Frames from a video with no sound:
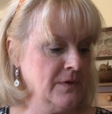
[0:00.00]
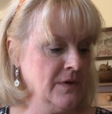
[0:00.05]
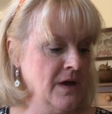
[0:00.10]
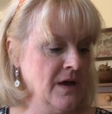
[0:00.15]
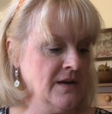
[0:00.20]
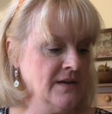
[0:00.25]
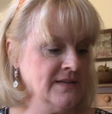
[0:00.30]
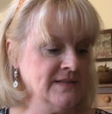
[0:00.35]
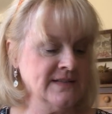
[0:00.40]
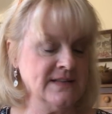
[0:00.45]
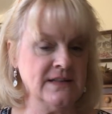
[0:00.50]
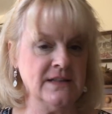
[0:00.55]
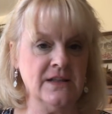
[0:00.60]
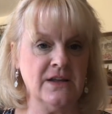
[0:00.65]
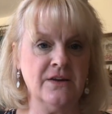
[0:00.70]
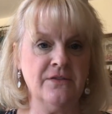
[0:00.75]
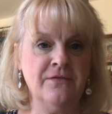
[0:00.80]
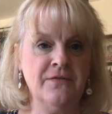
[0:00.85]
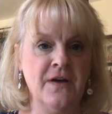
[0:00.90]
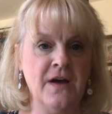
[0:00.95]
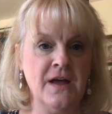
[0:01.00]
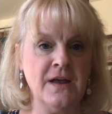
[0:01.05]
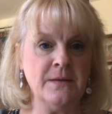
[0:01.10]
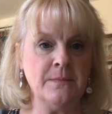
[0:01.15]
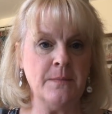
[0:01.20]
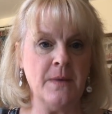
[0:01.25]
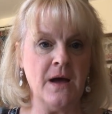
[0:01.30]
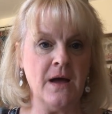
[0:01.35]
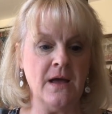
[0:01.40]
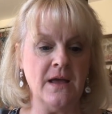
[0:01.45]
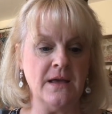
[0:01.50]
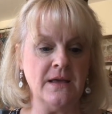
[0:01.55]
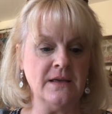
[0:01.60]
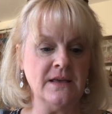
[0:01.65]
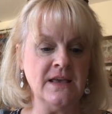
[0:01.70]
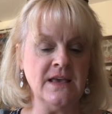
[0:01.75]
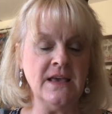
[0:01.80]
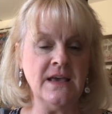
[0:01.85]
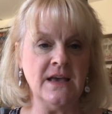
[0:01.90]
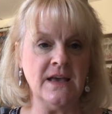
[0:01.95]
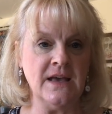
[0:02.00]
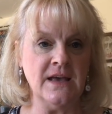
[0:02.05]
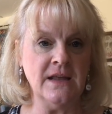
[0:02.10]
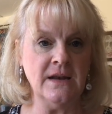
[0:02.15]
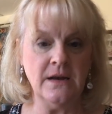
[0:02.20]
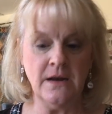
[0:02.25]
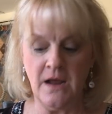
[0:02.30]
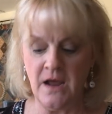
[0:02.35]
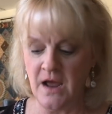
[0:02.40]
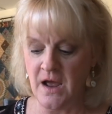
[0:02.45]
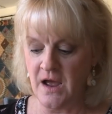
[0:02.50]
kind of solidifying my kit,